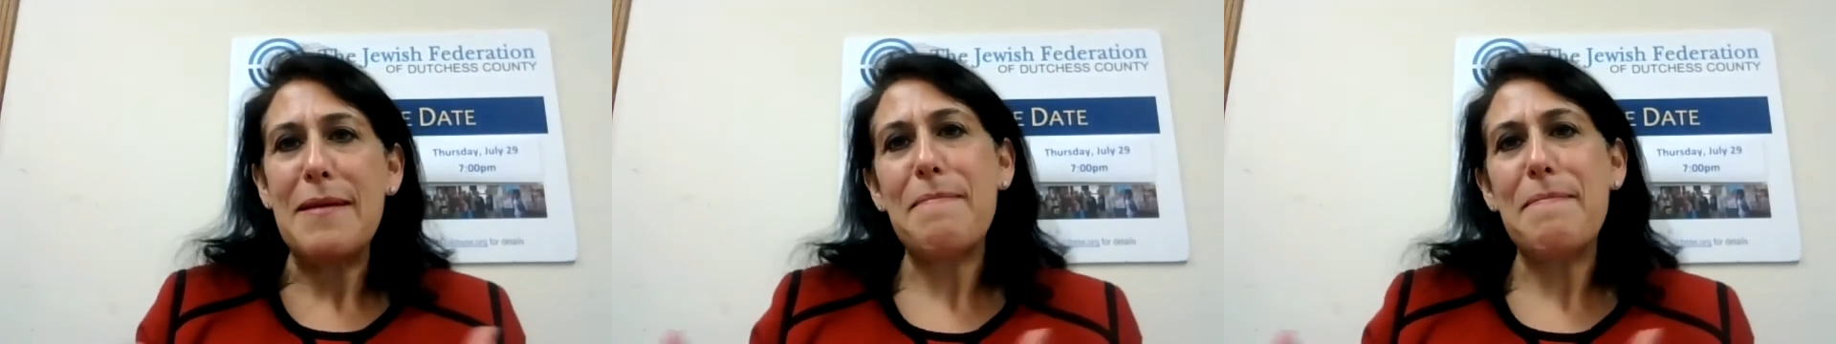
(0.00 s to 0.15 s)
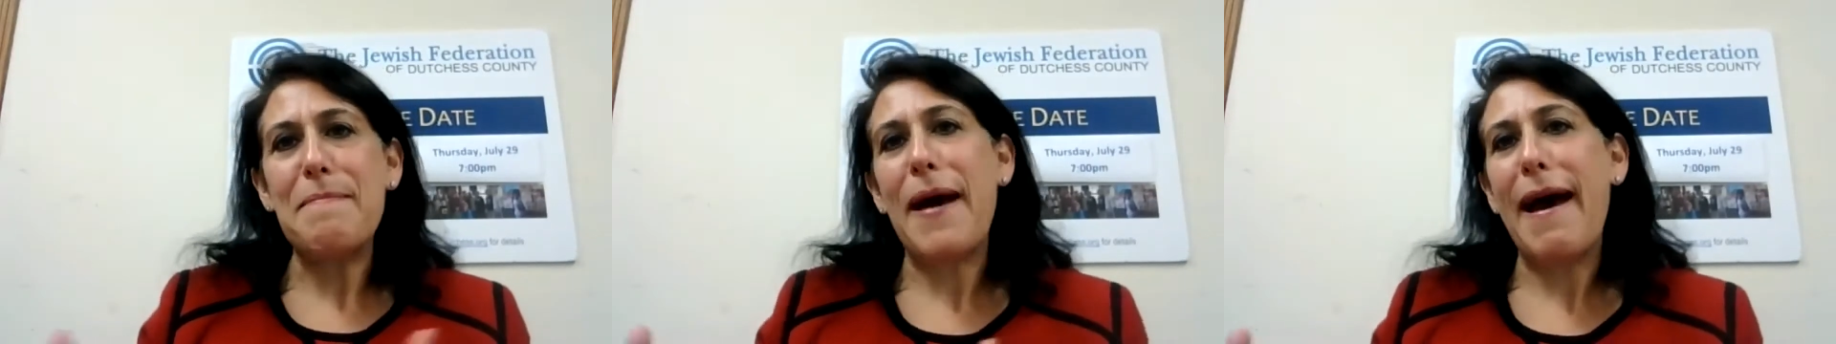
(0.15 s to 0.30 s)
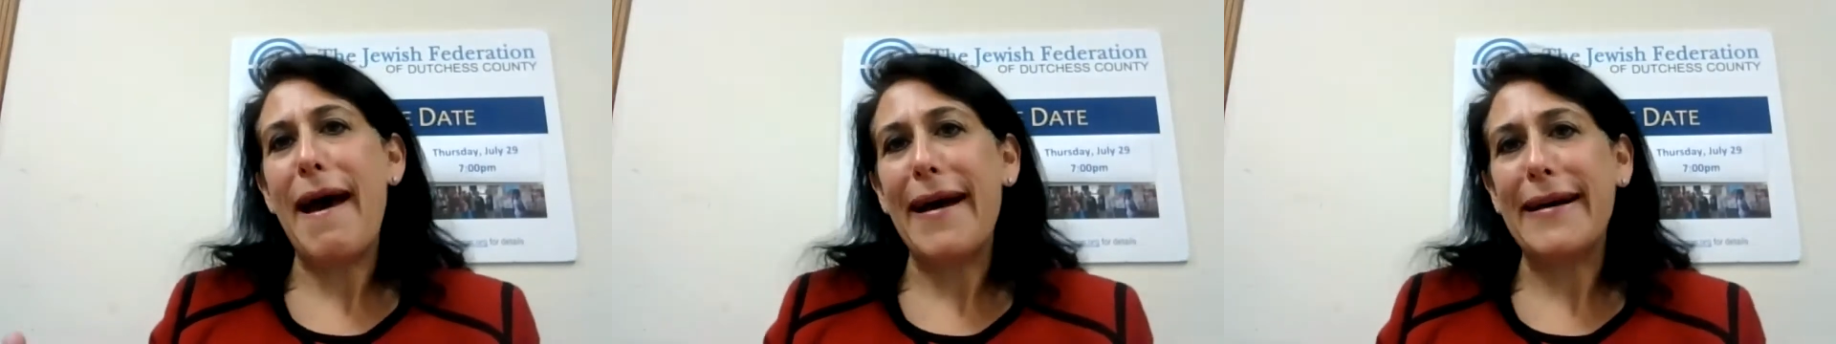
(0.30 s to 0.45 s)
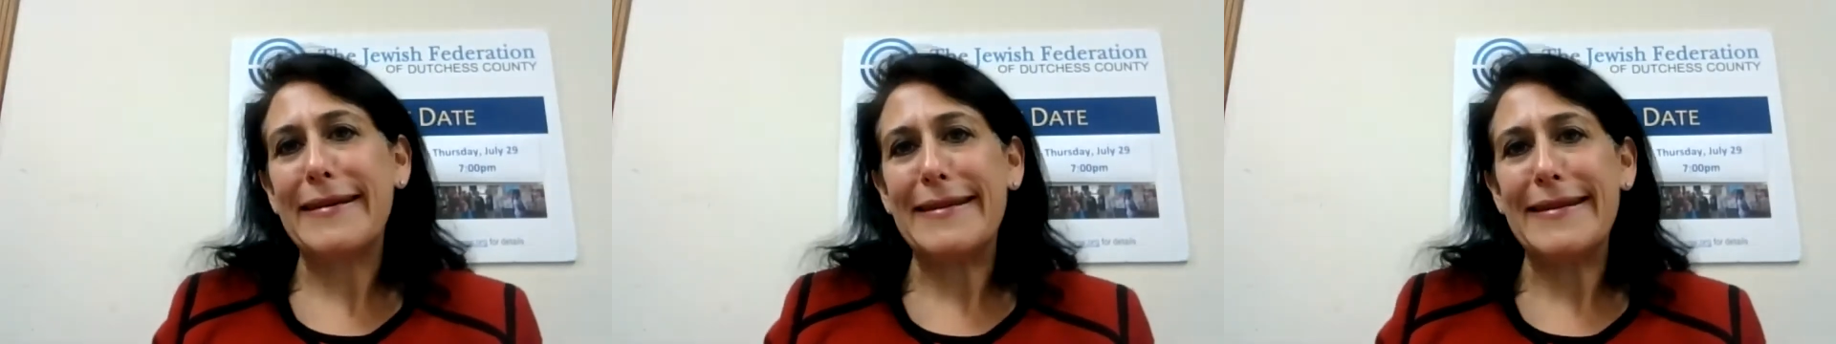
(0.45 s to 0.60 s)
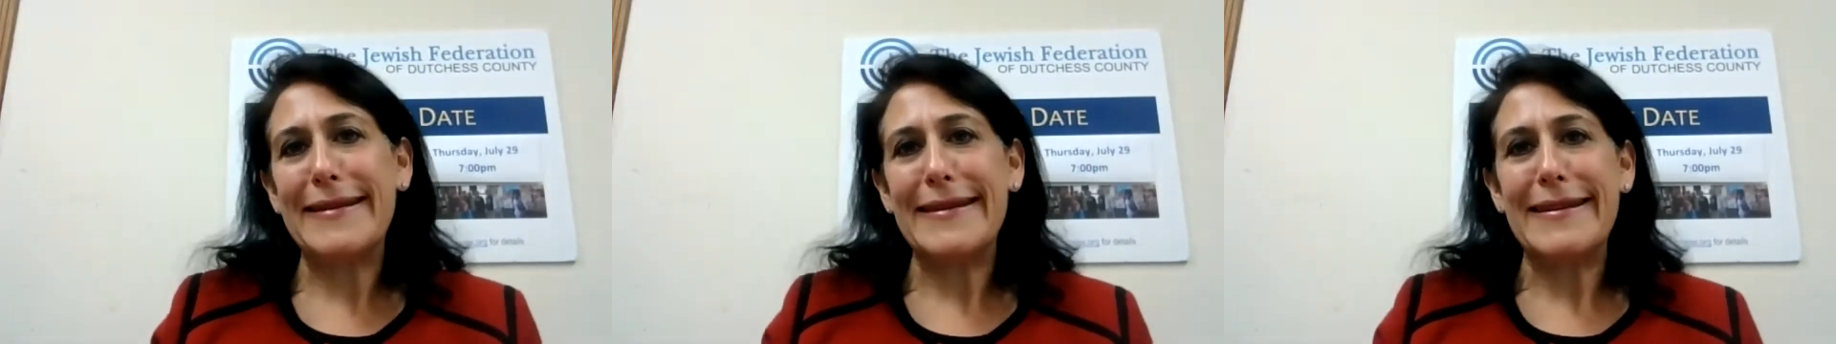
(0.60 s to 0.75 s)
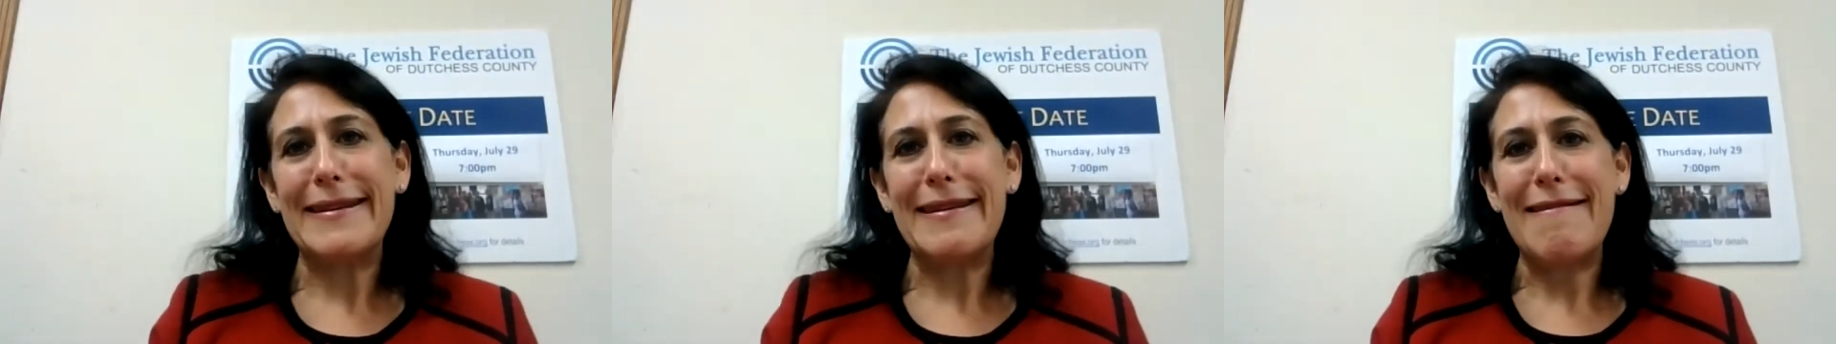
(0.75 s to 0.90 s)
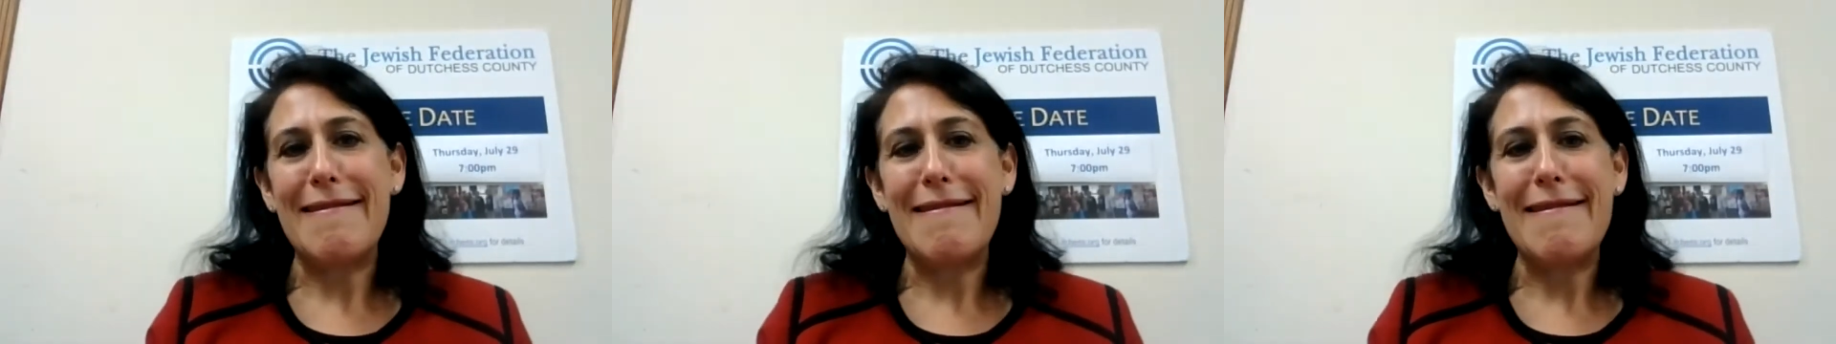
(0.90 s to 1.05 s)

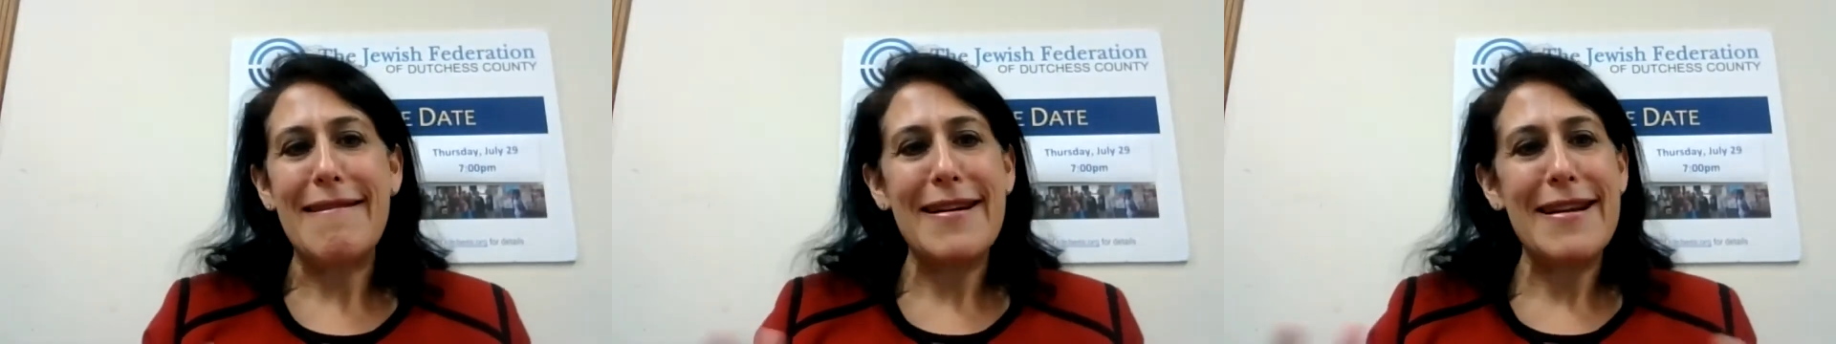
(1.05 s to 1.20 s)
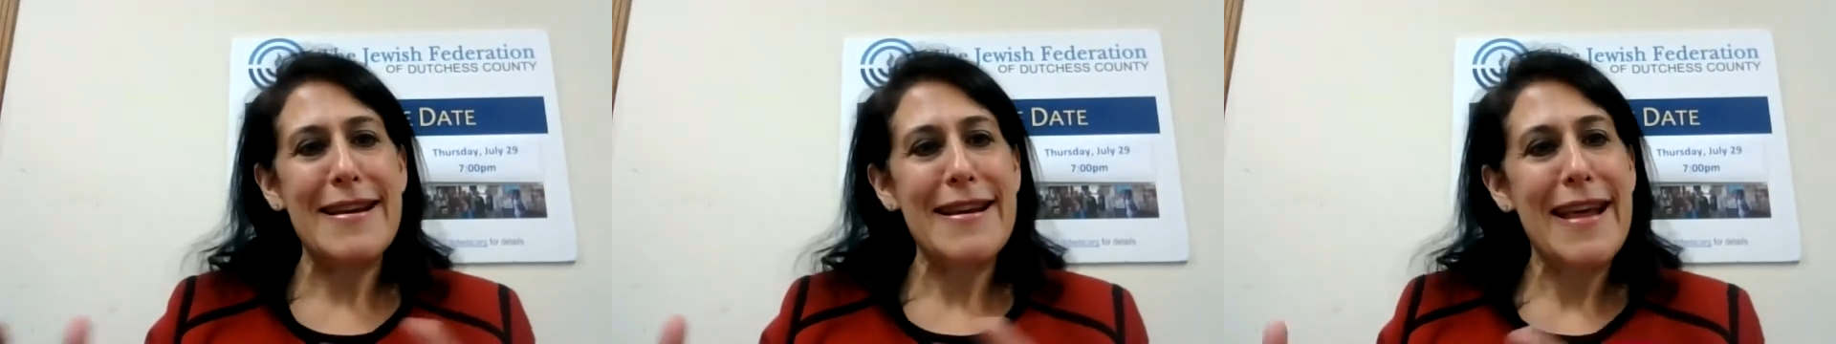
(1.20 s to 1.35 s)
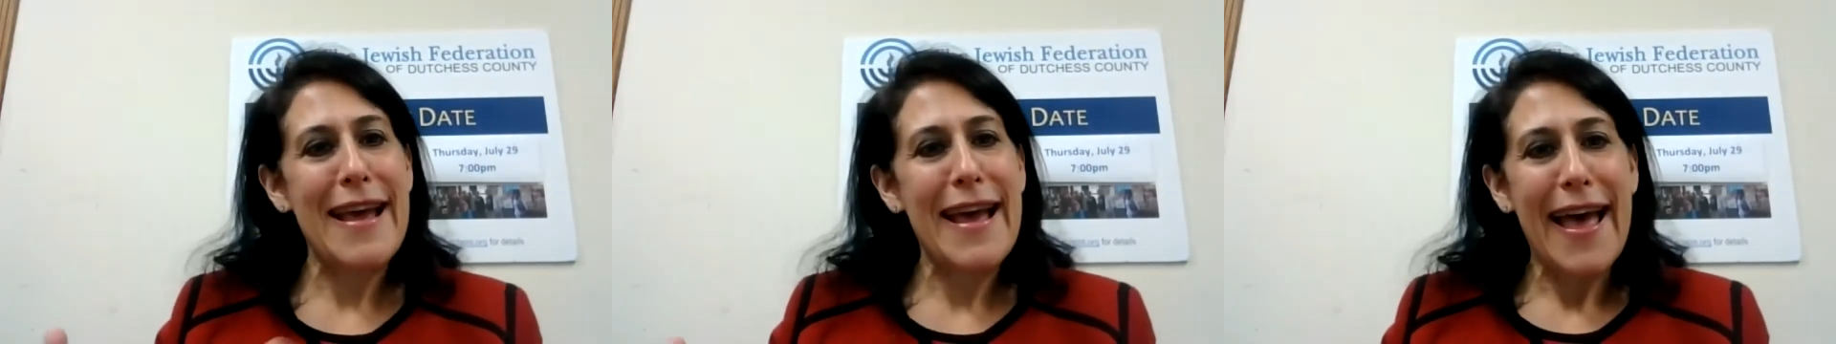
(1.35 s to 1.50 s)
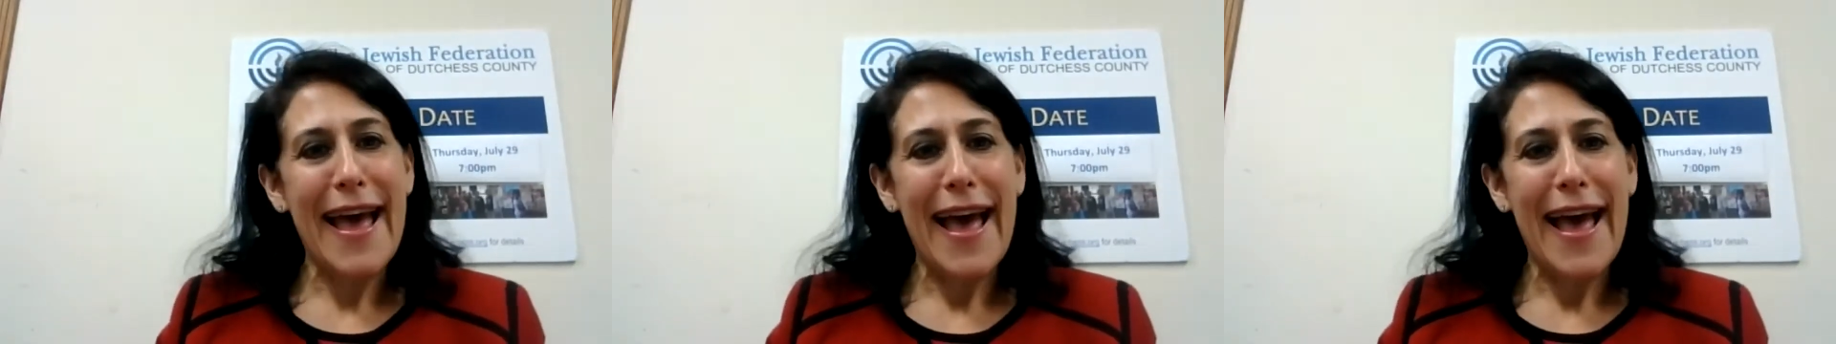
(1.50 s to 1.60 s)
impacted on